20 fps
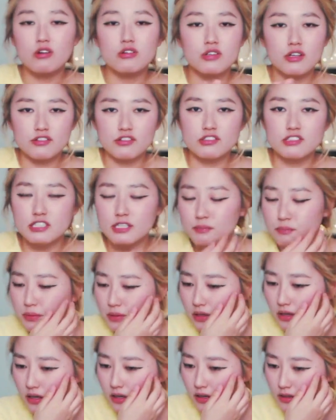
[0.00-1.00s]
"Oh, you have to
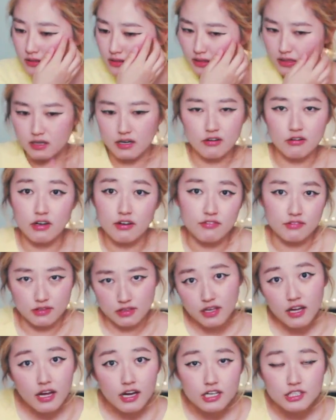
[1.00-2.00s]
tip her," I said, "I don't have
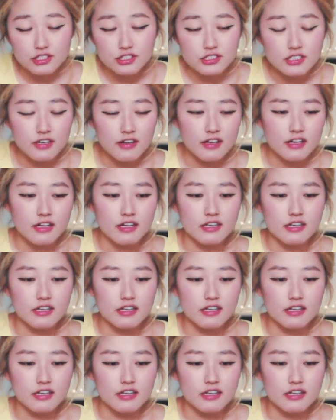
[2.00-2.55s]
any cash."